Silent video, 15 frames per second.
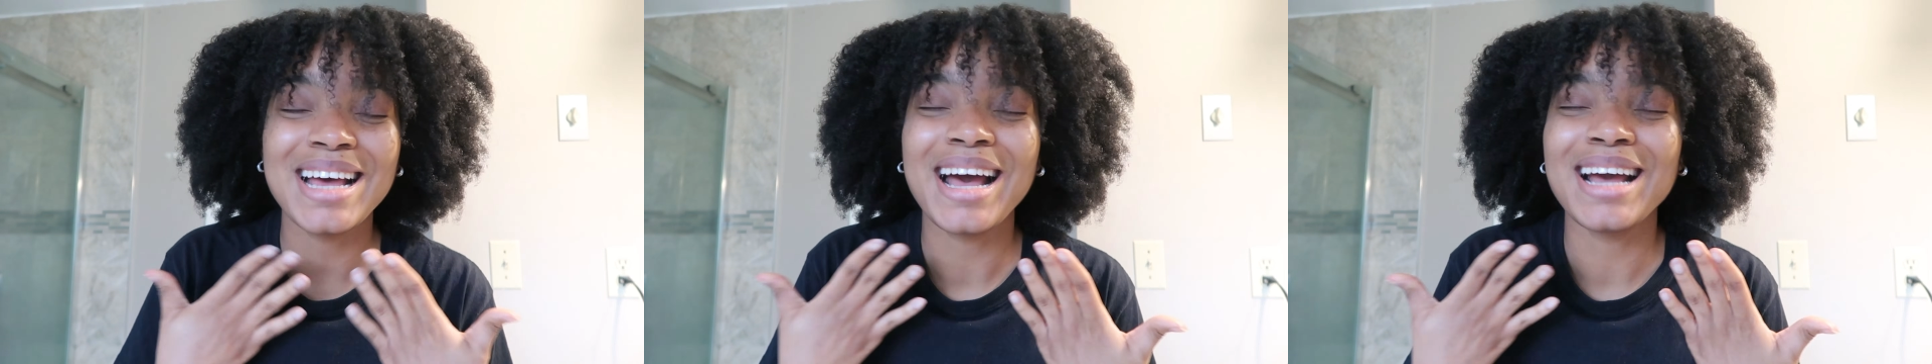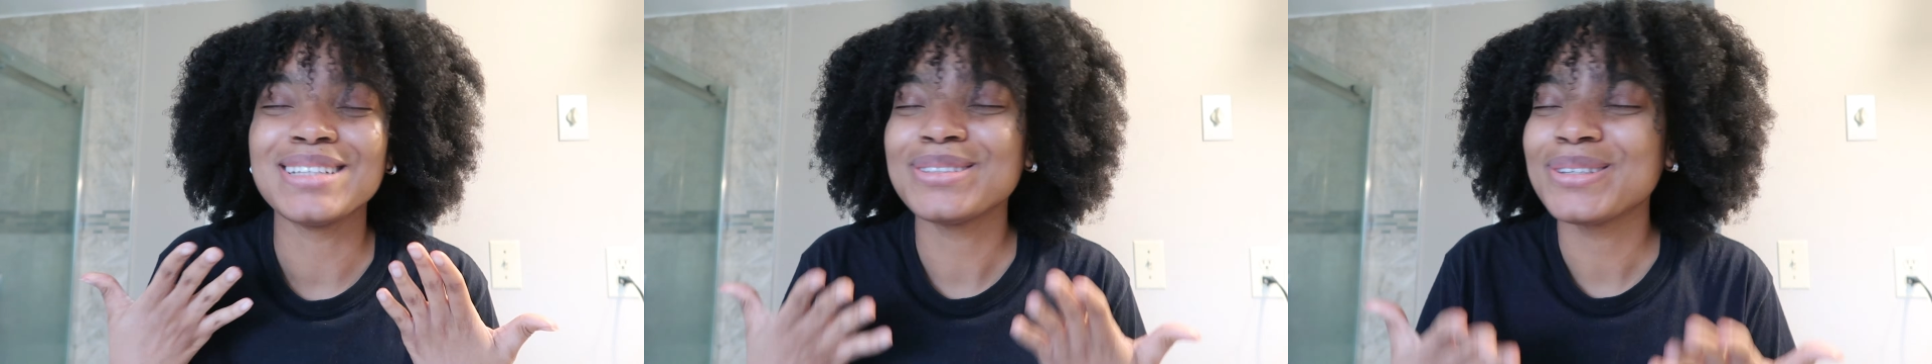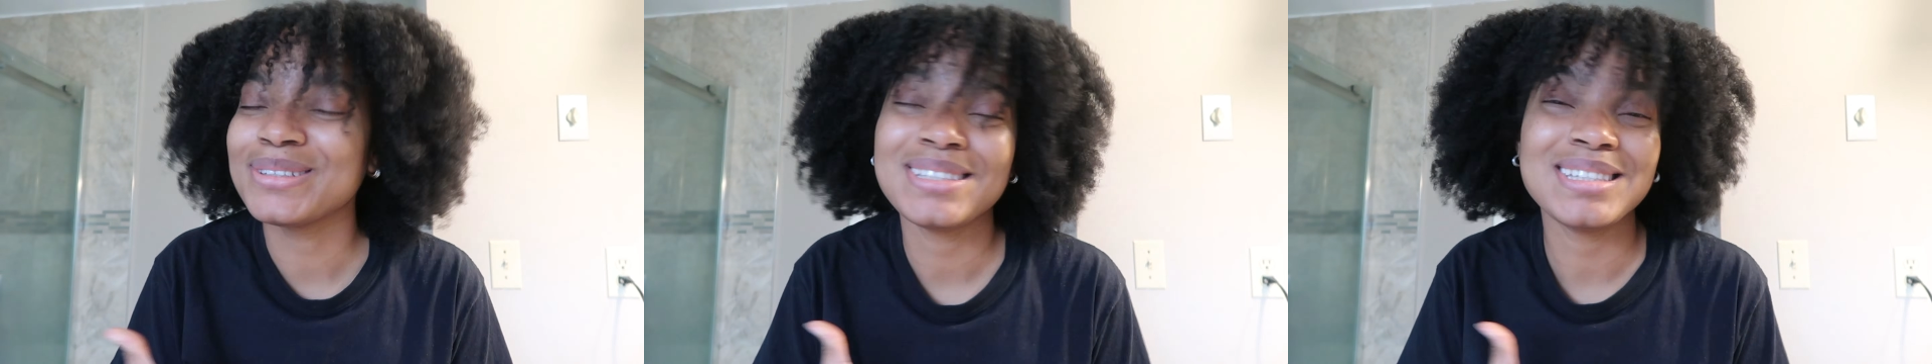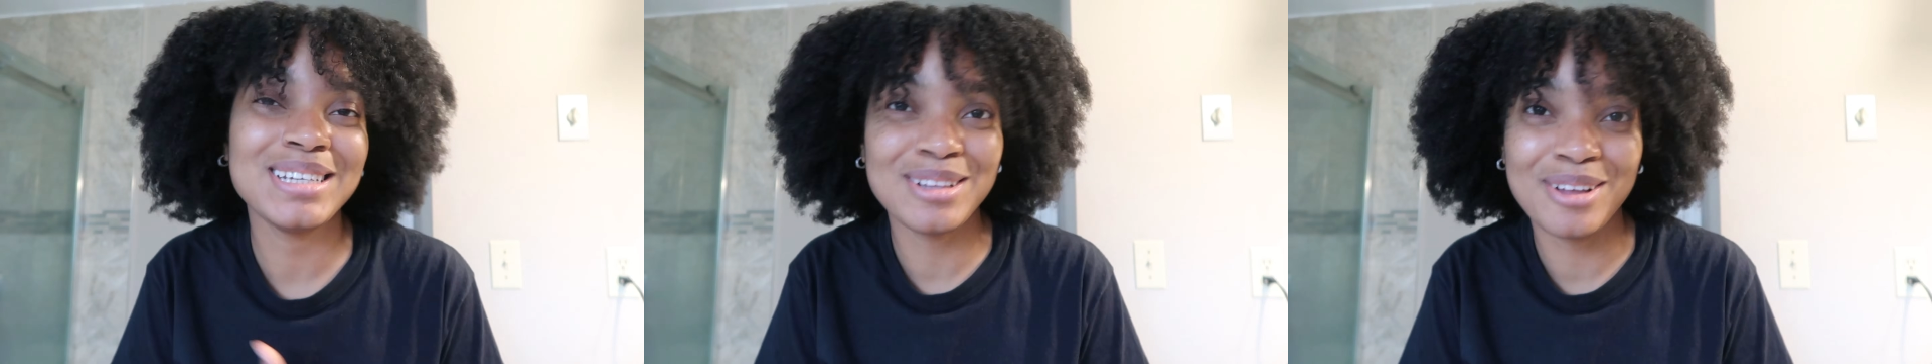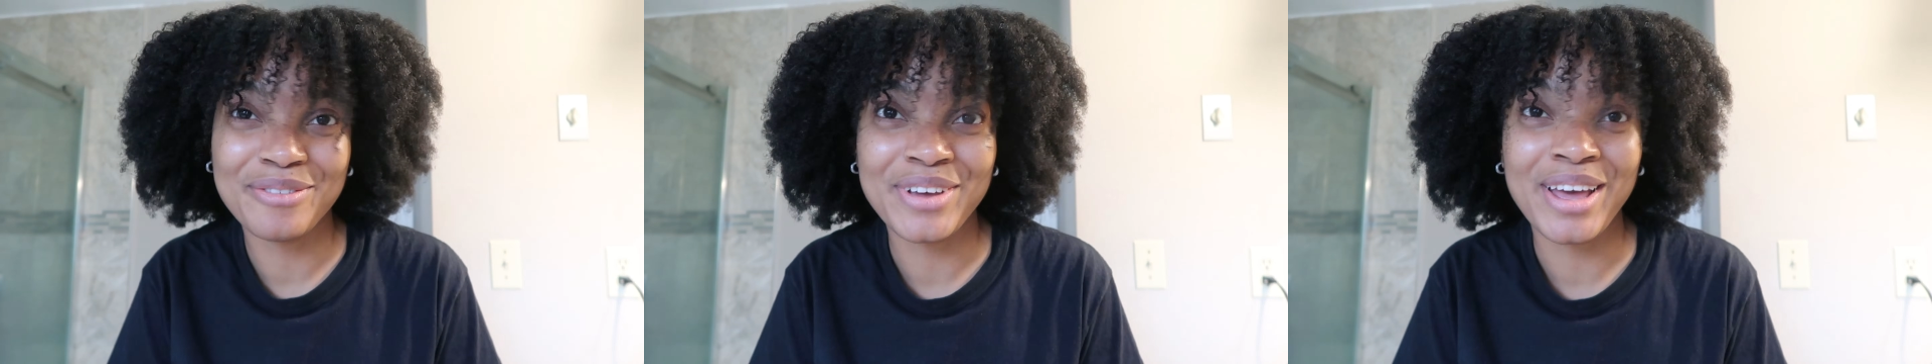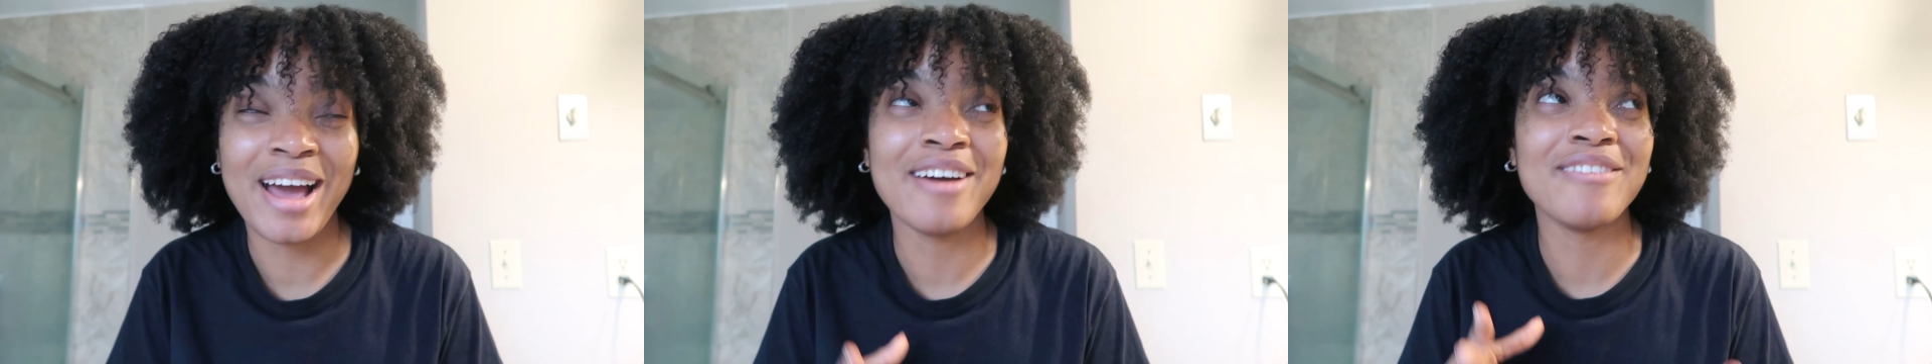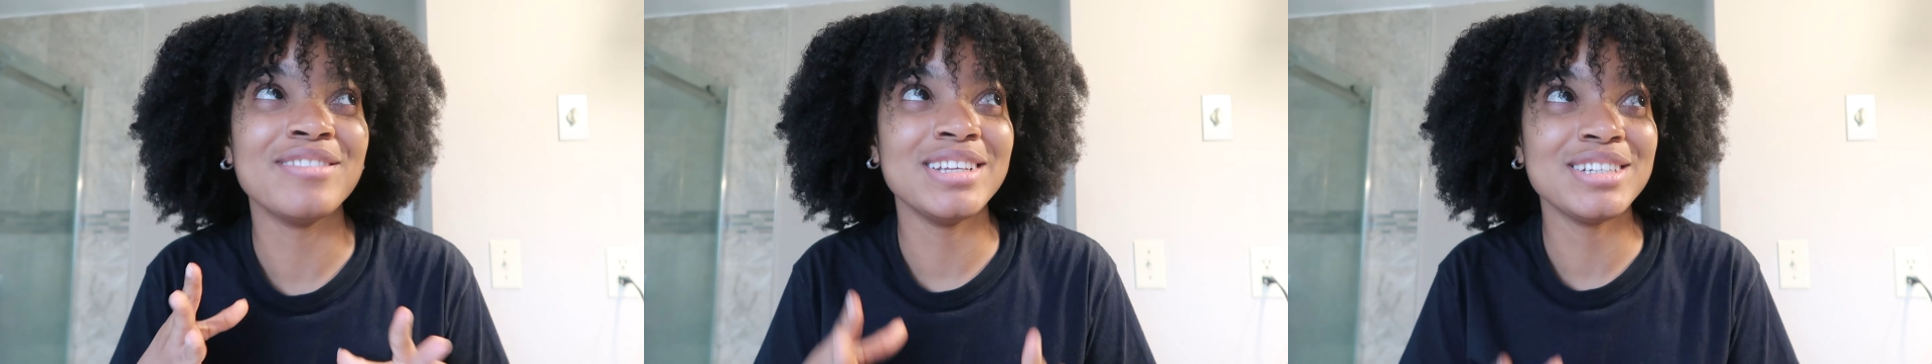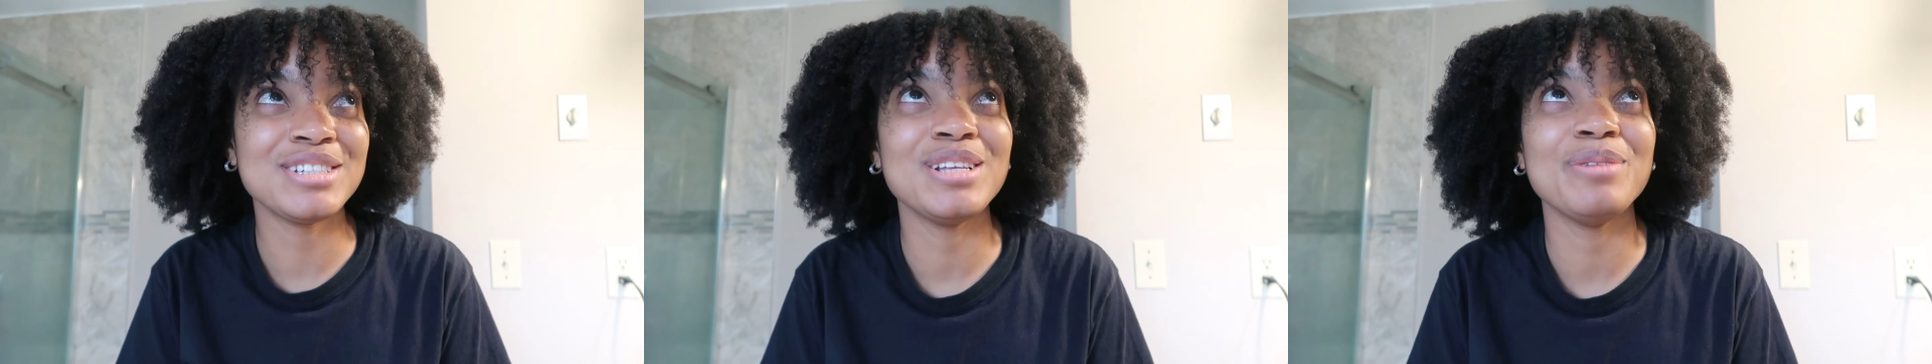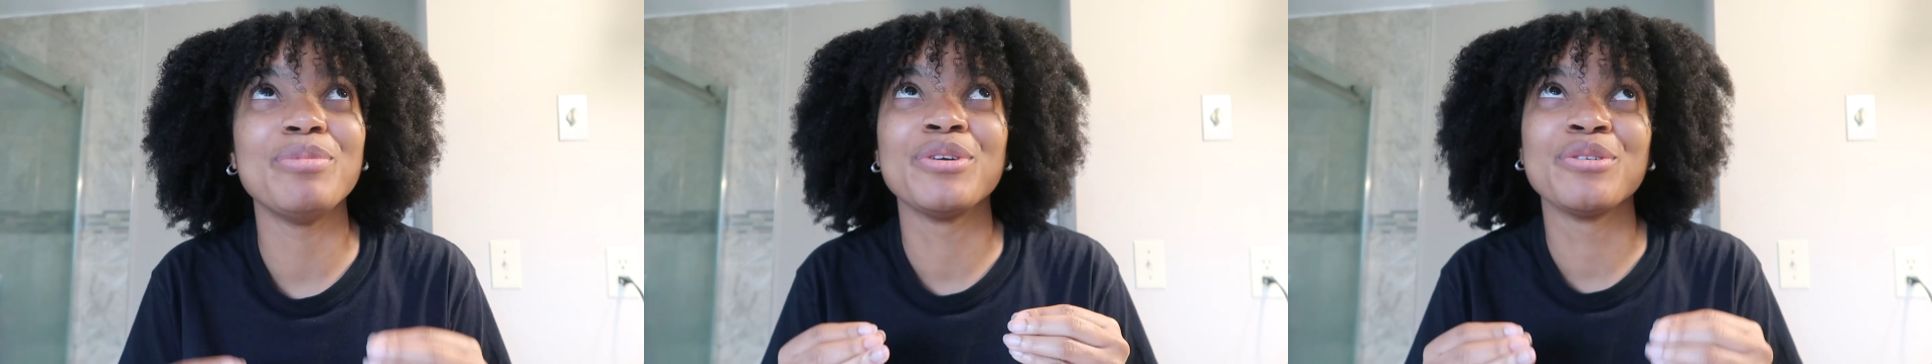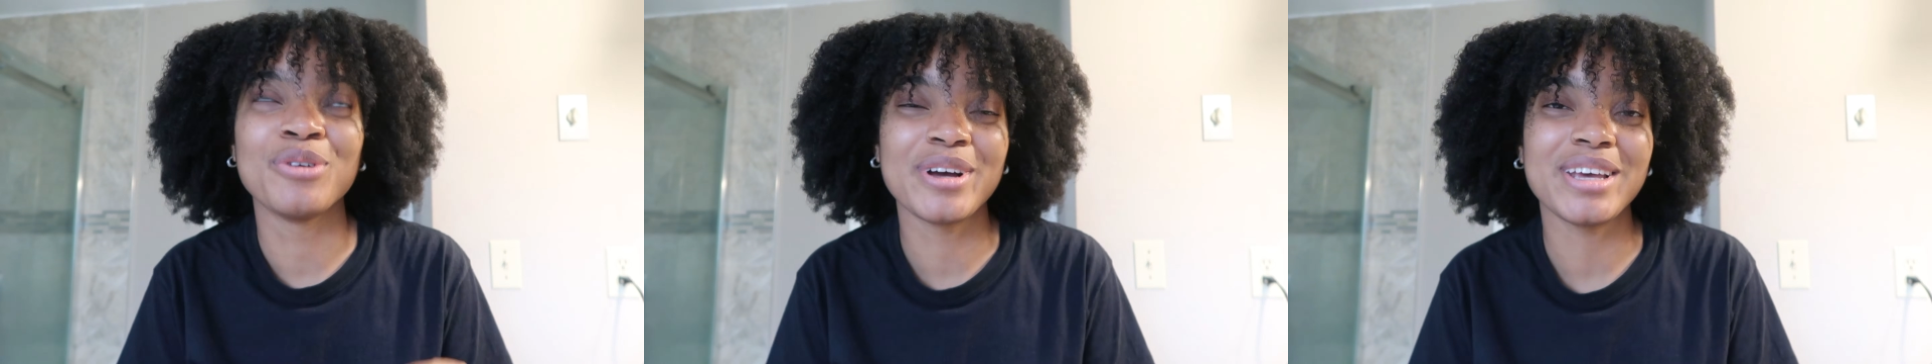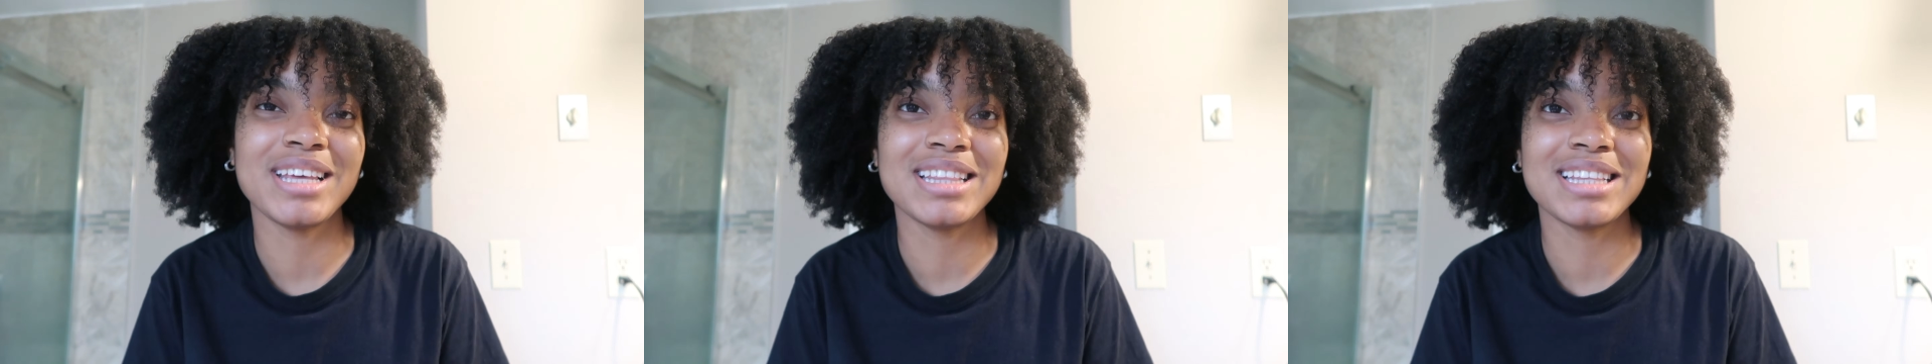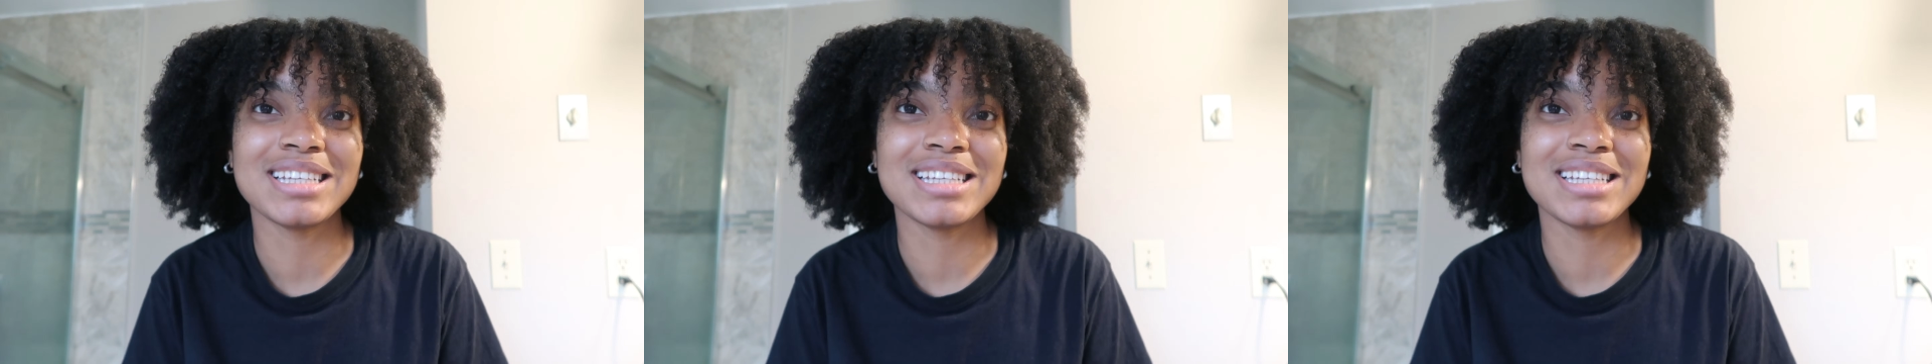I totally love it. I've literally been rocking